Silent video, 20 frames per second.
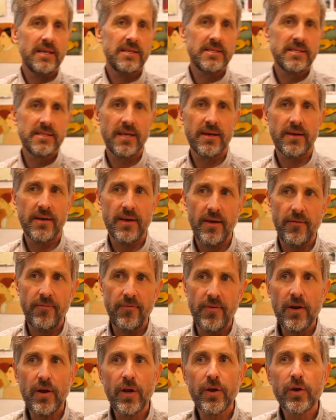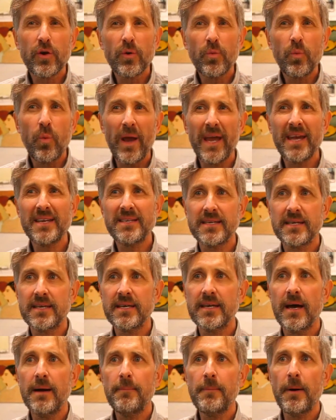is a fairly good way to
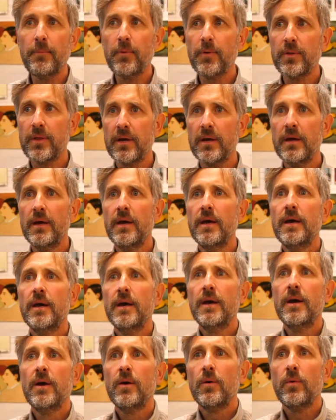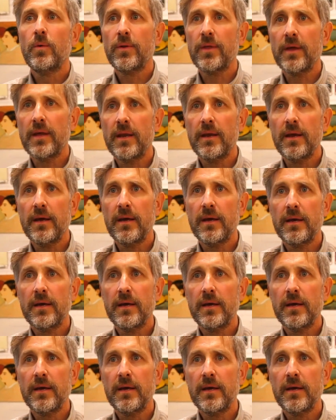come up with an